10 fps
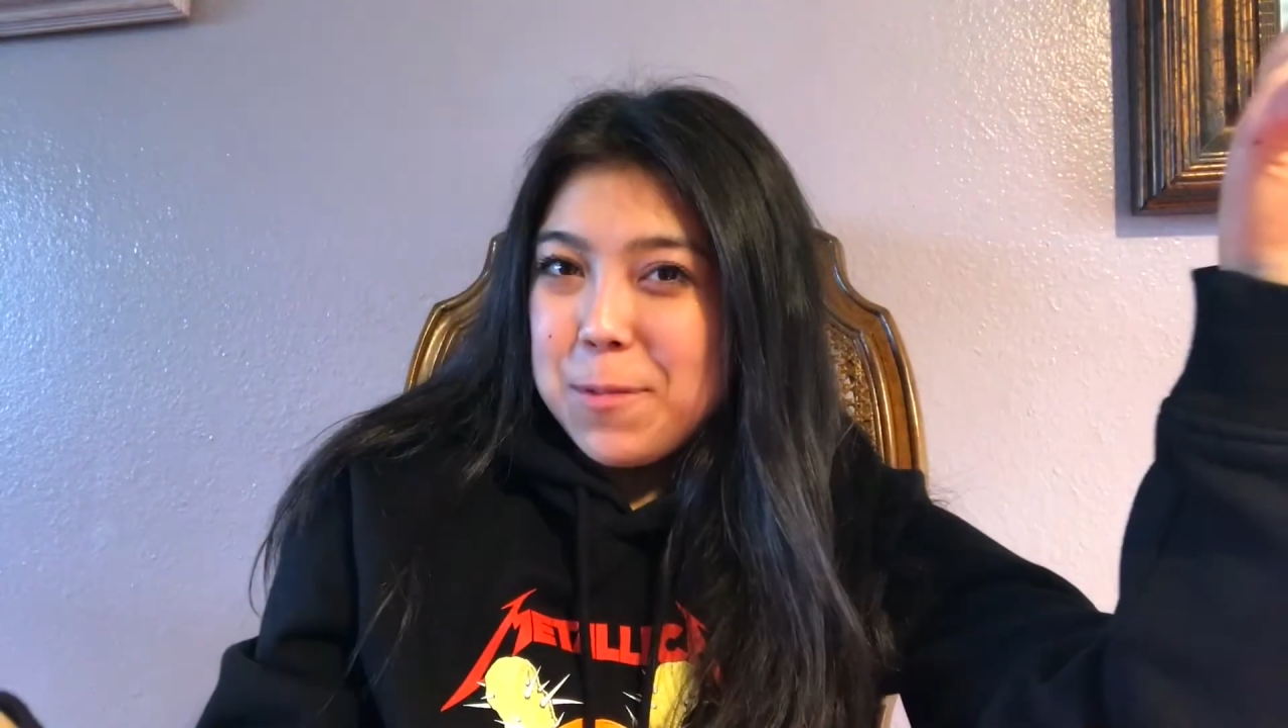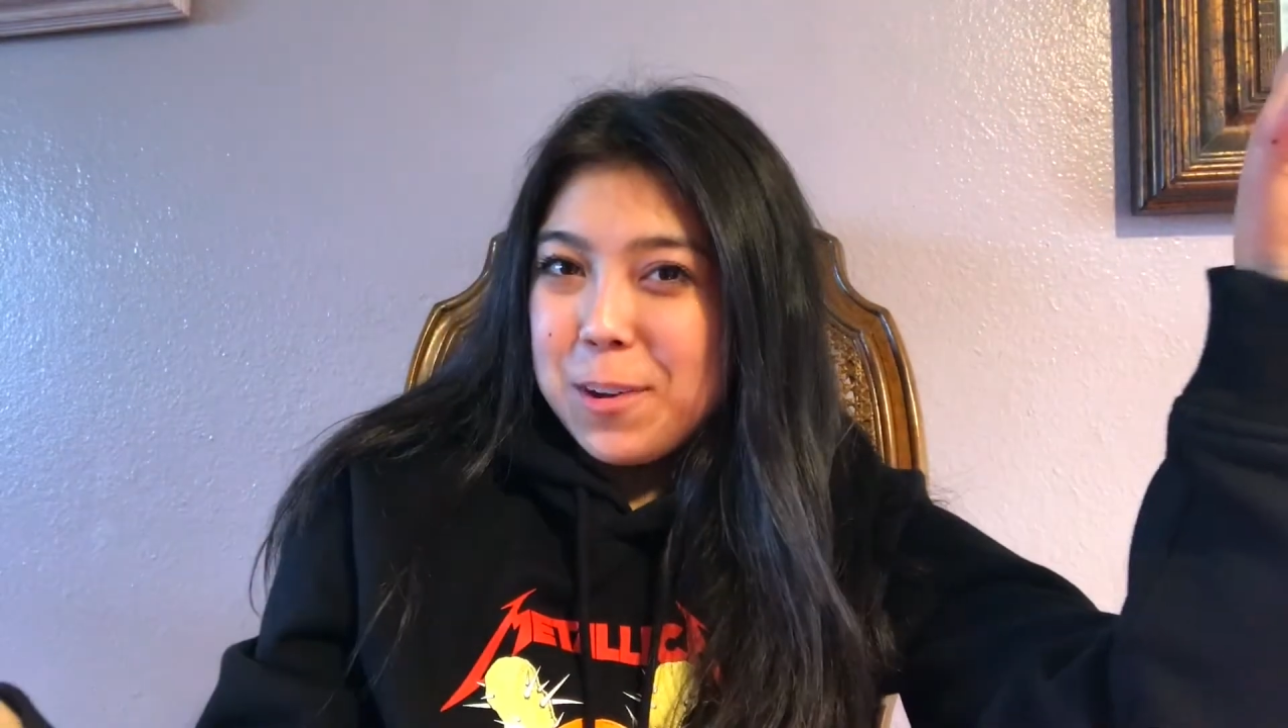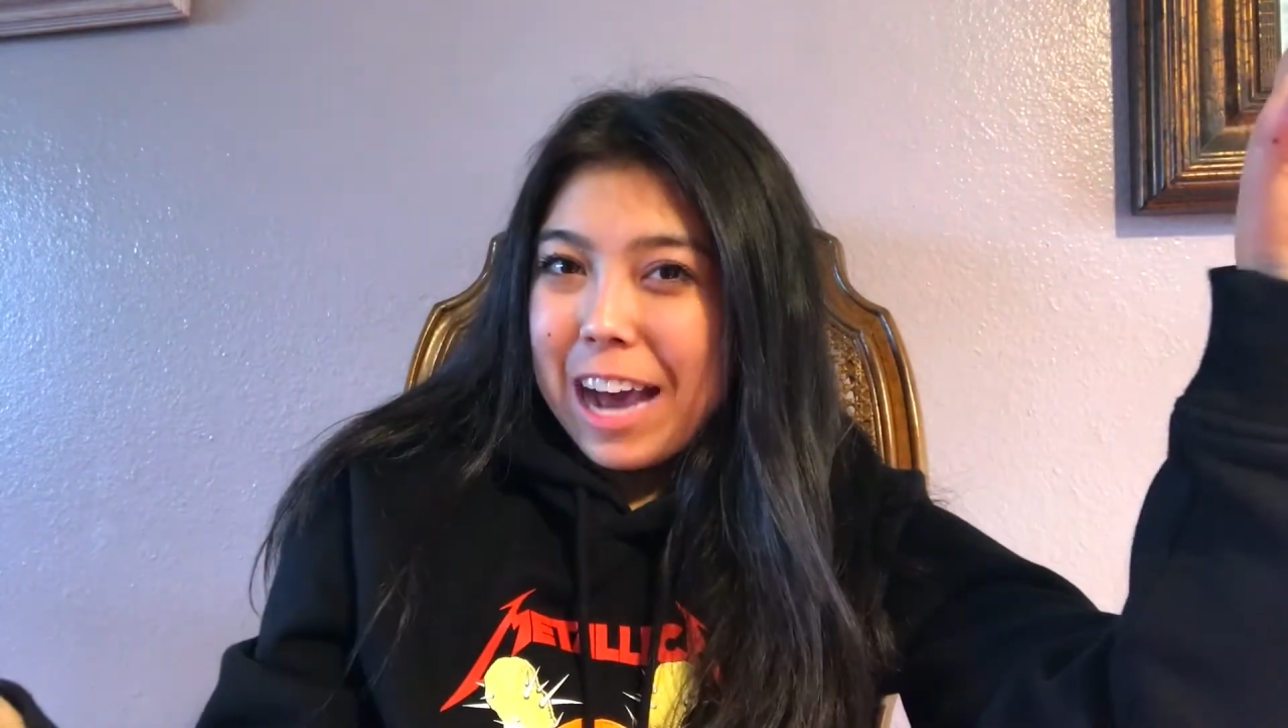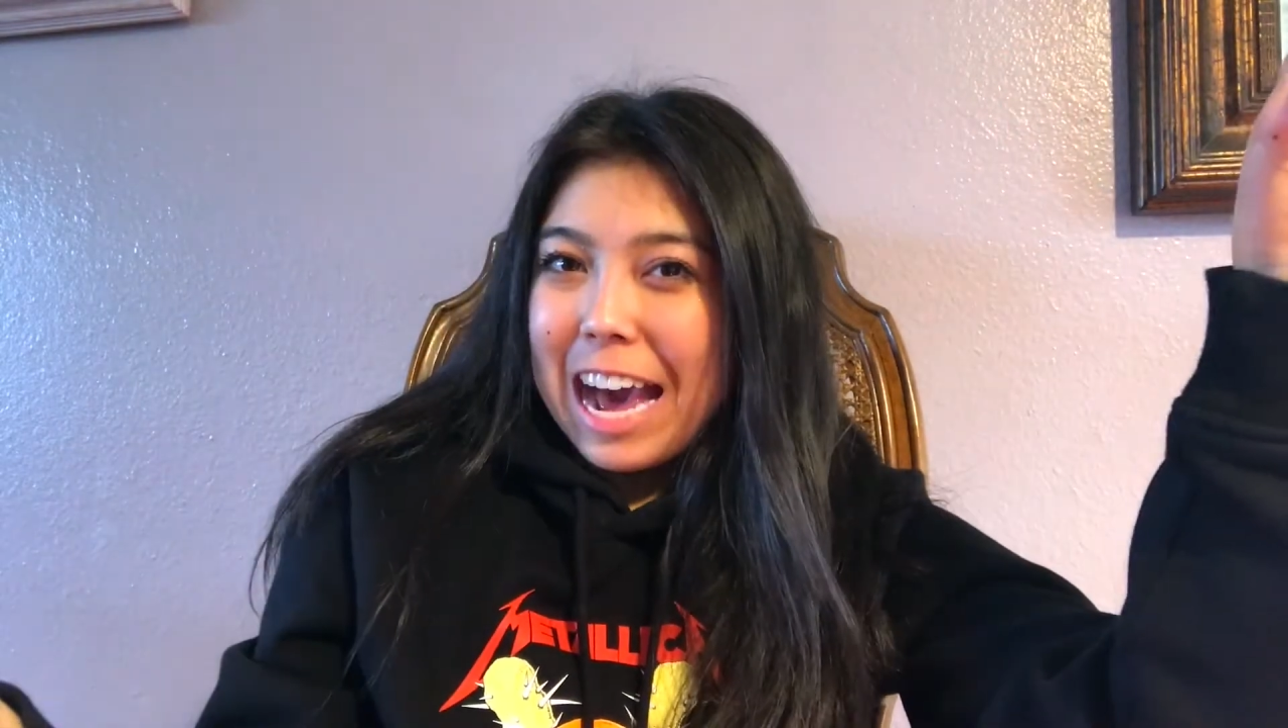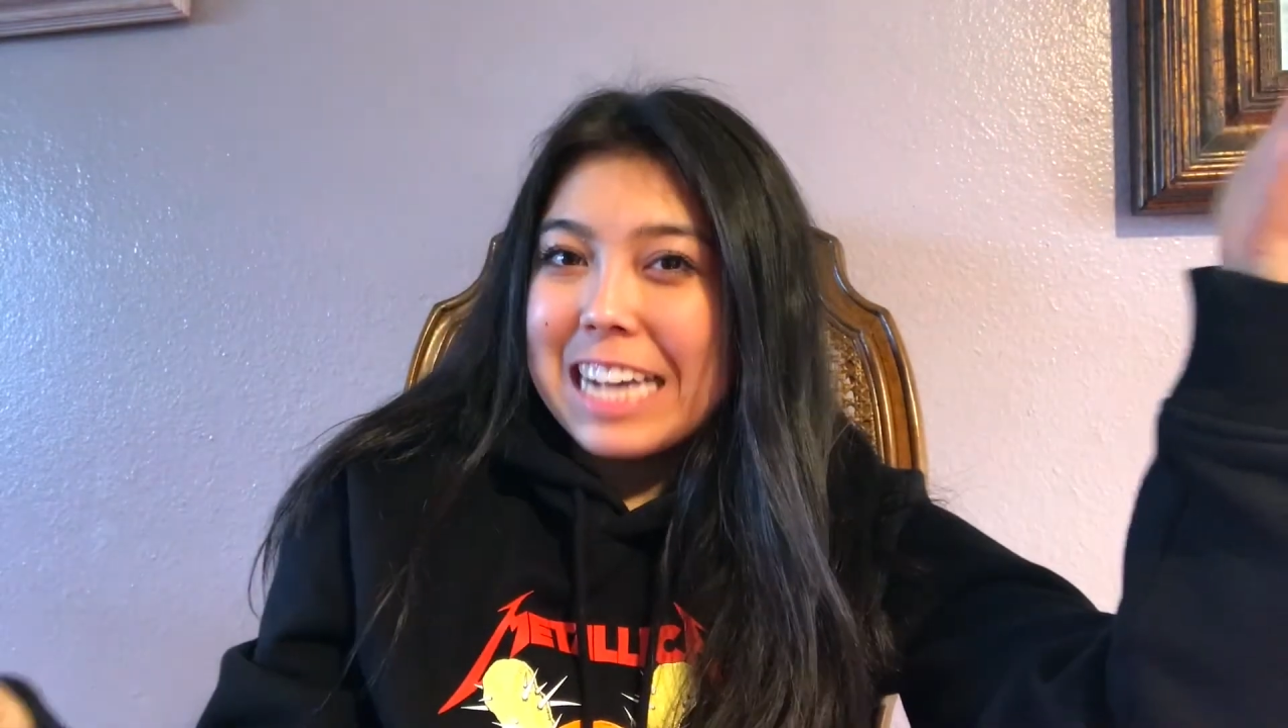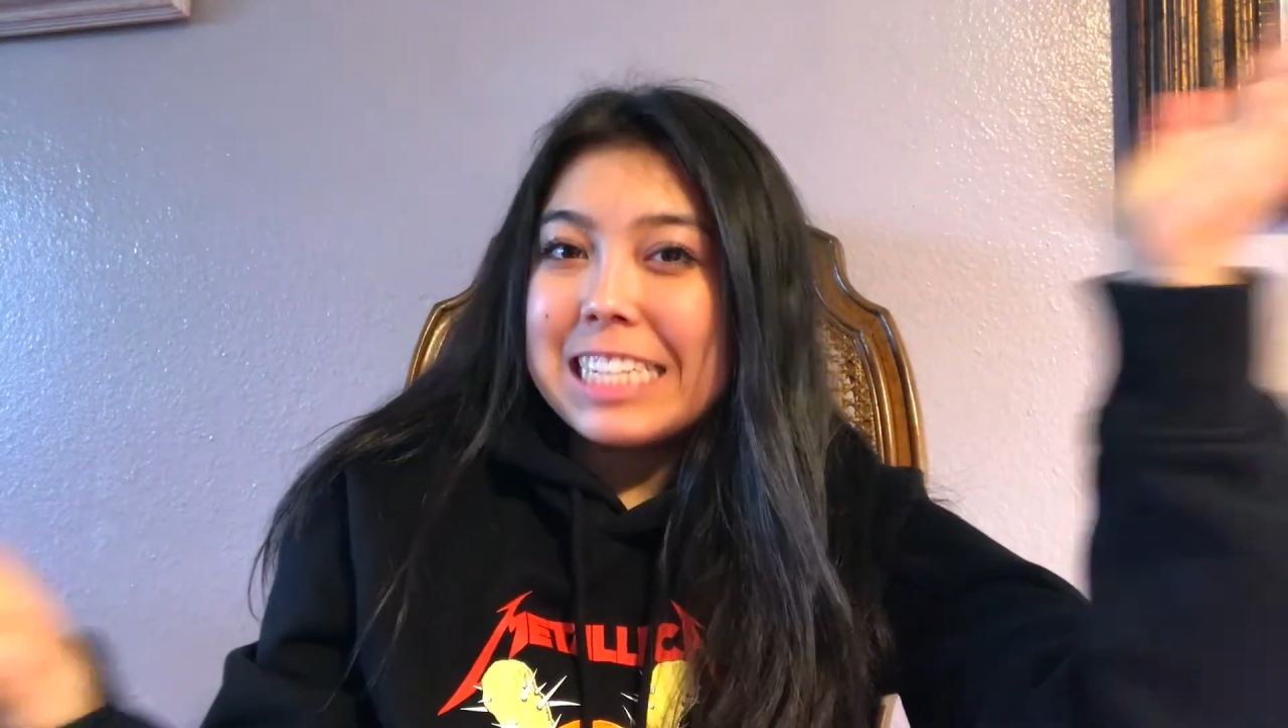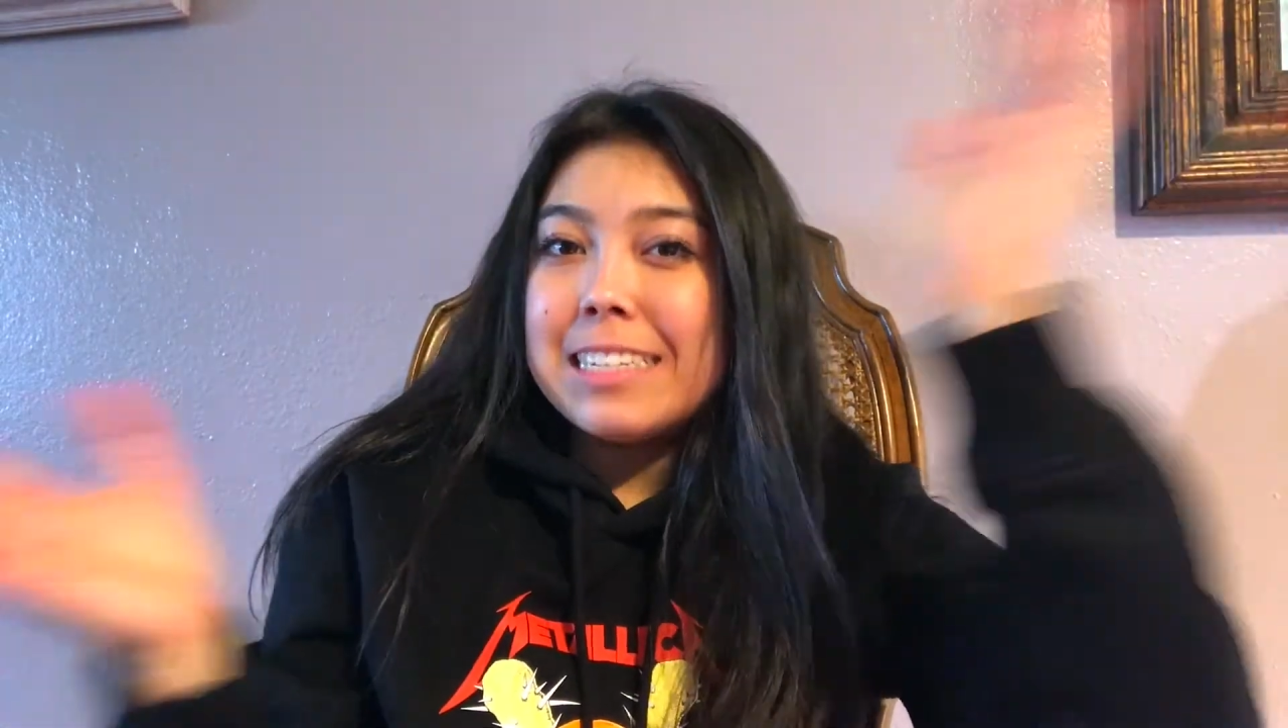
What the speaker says: you guys?